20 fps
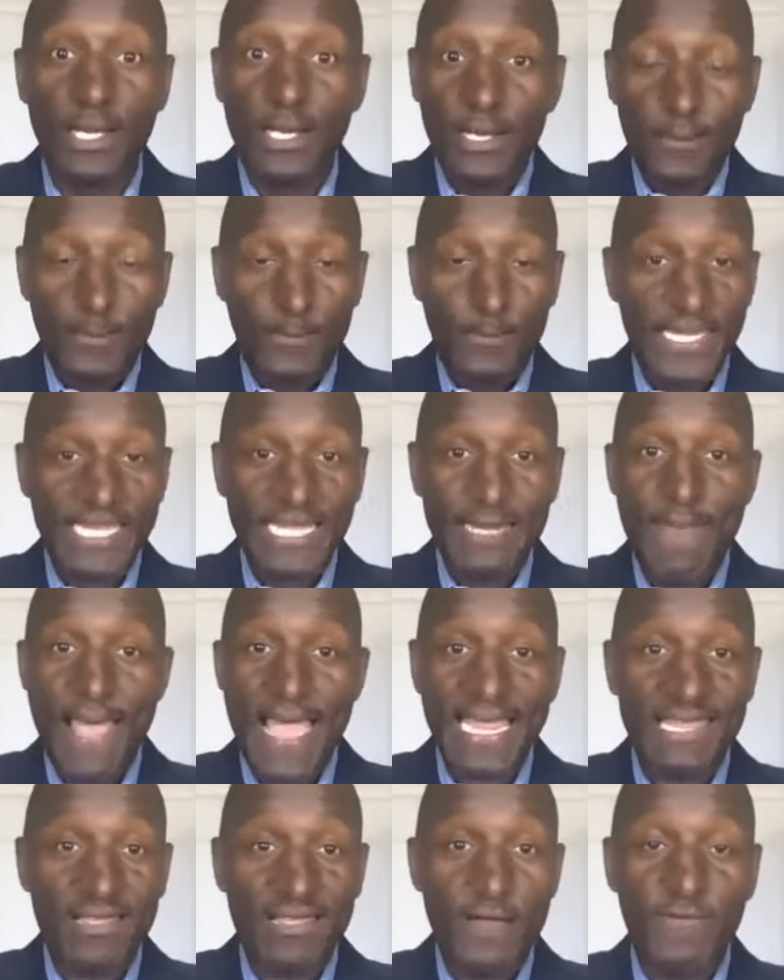
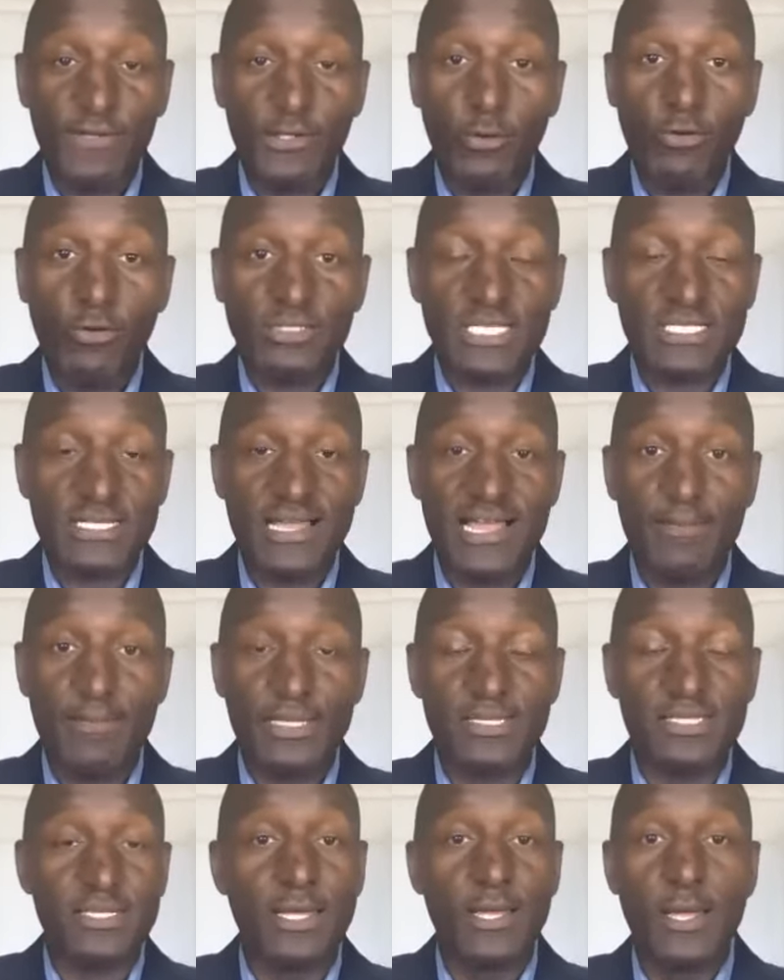piggybacking off of Lawrence's
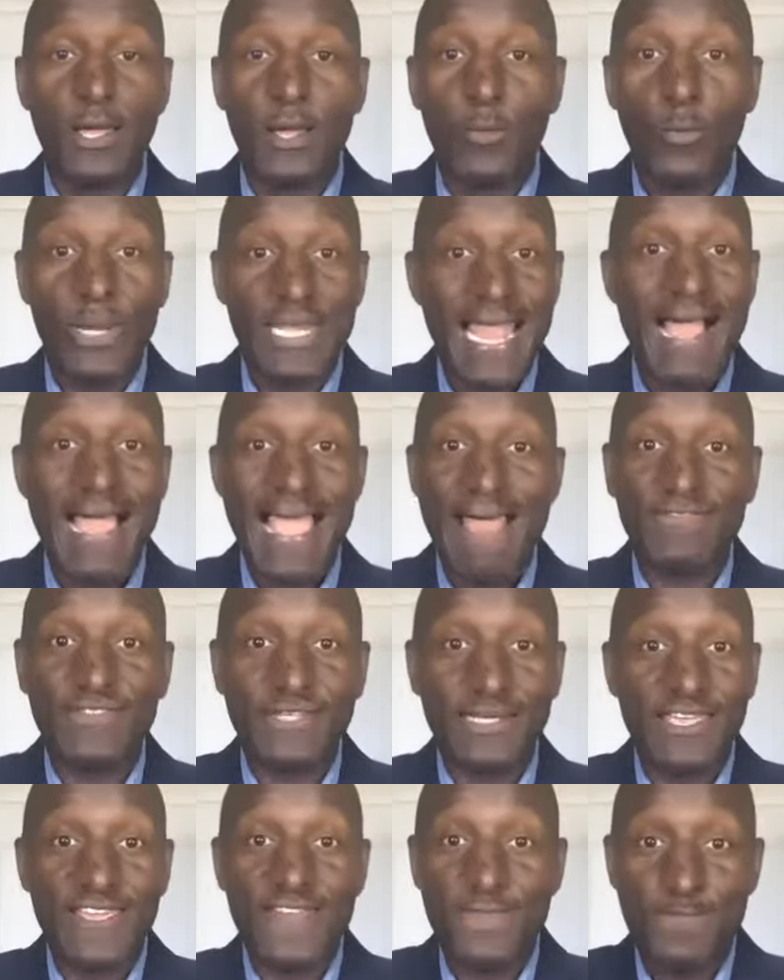comments, we now have to
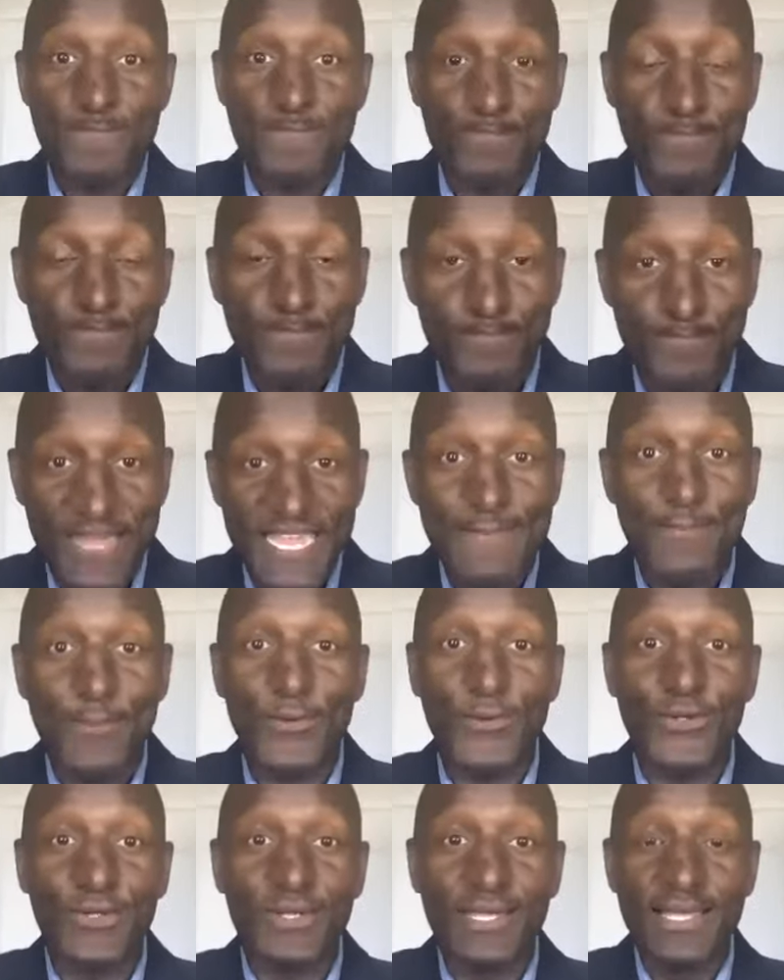give
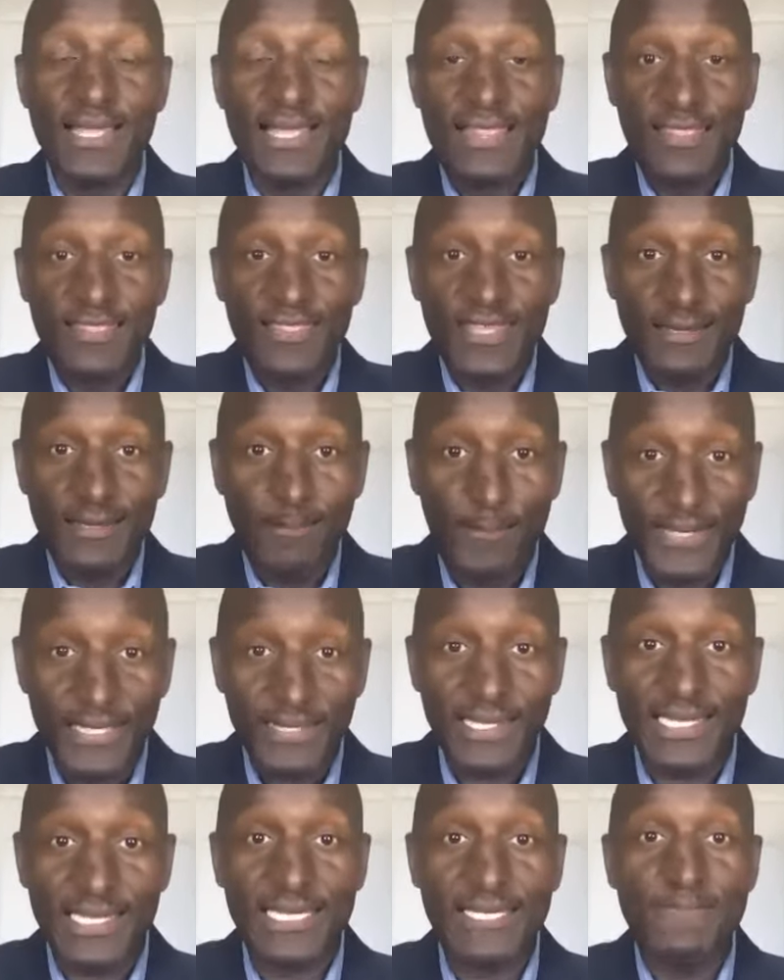people the
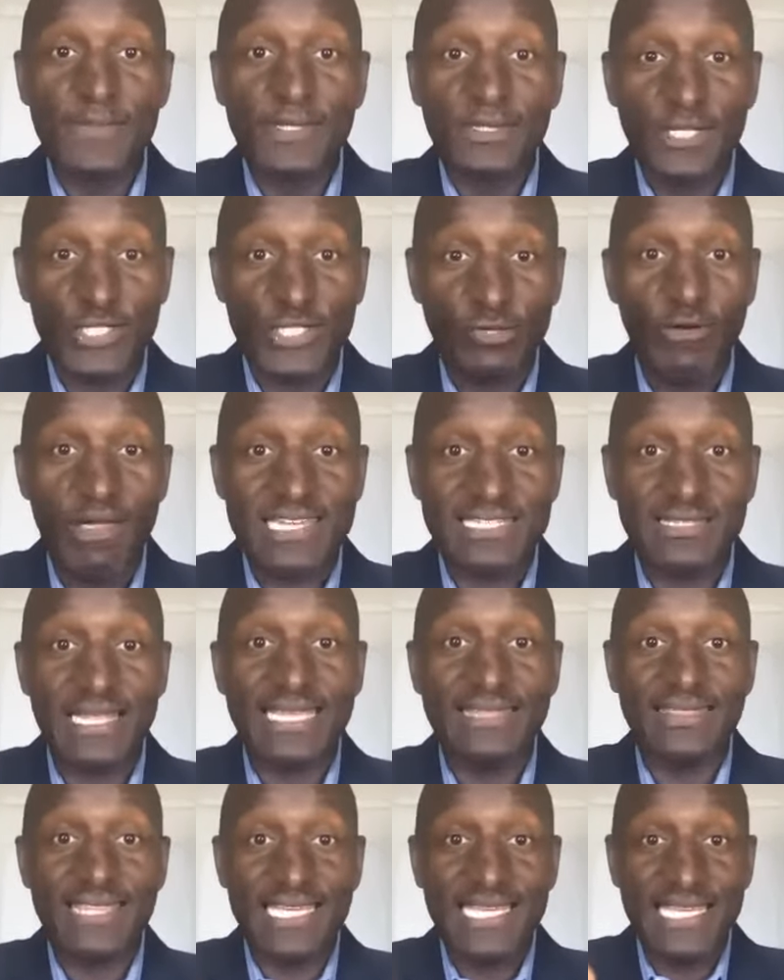ability to
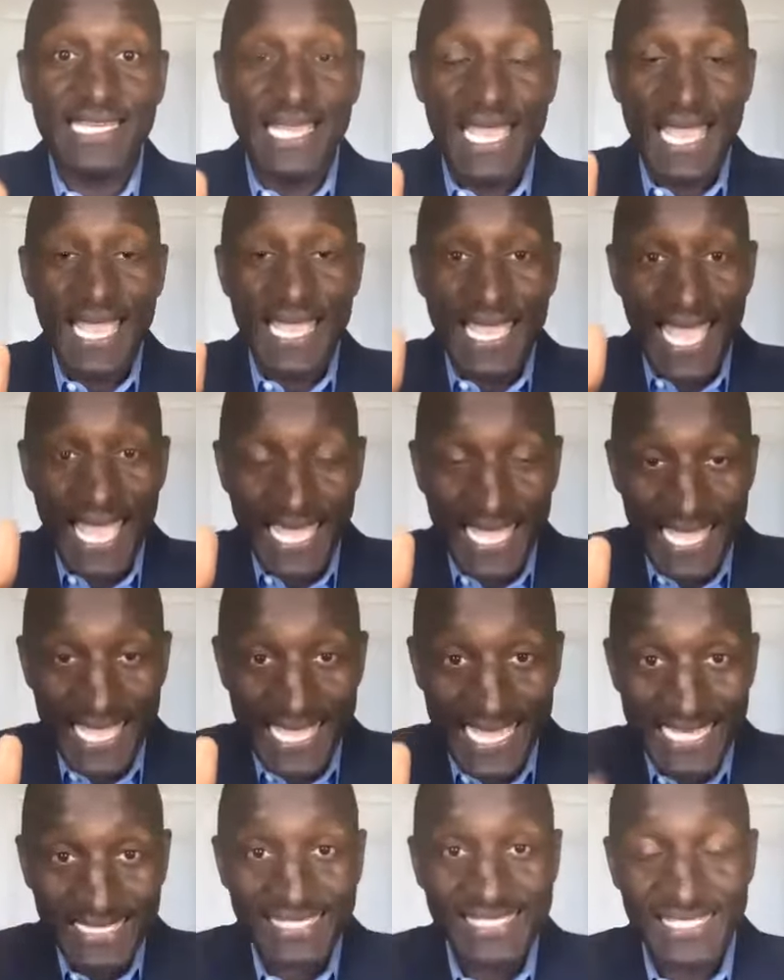translate the
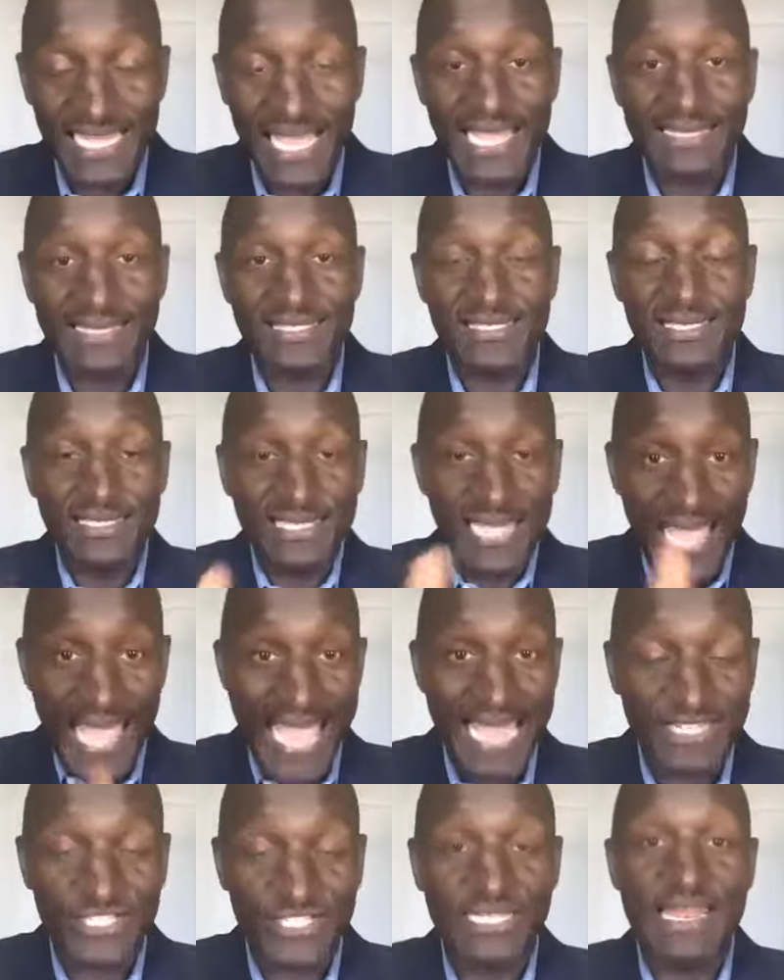insights to
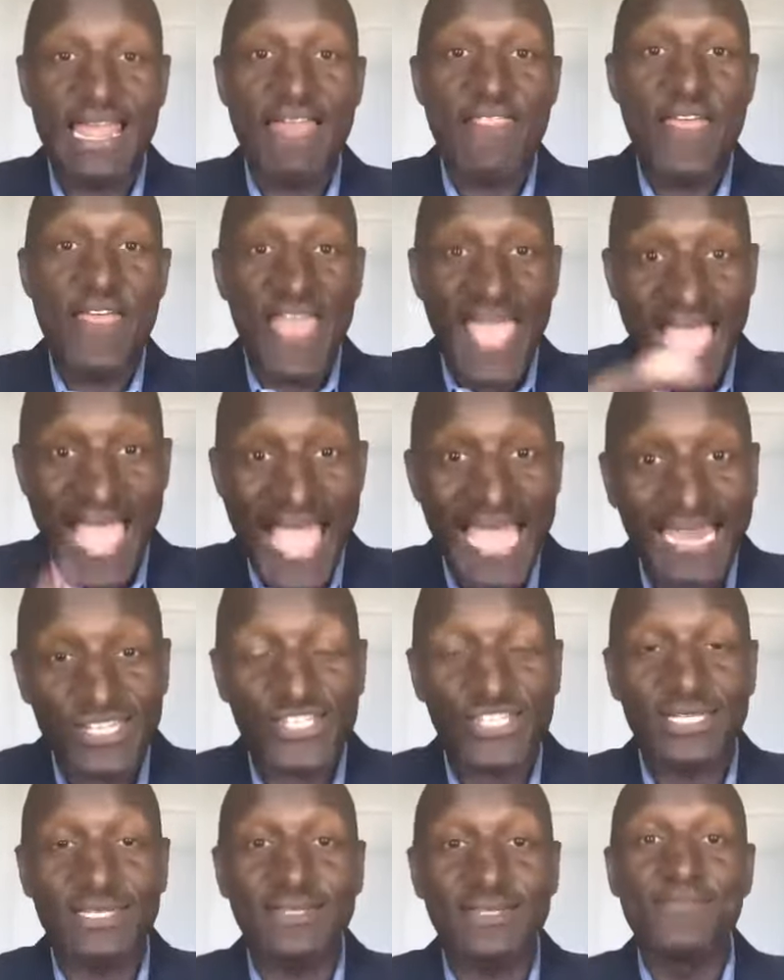action and then the
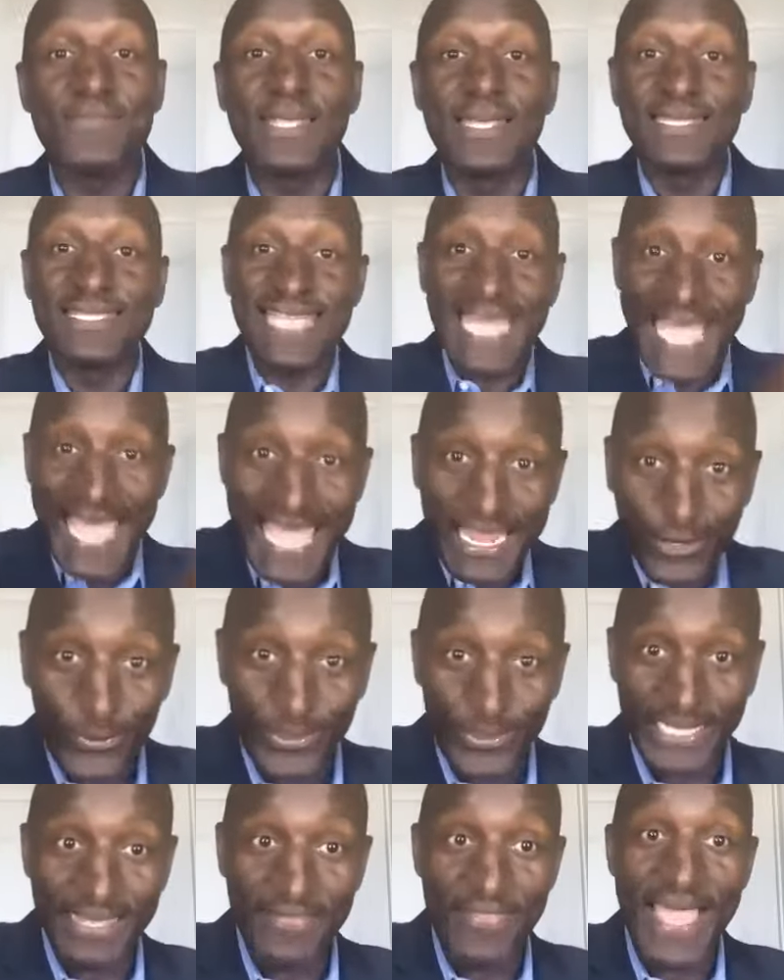action to equity.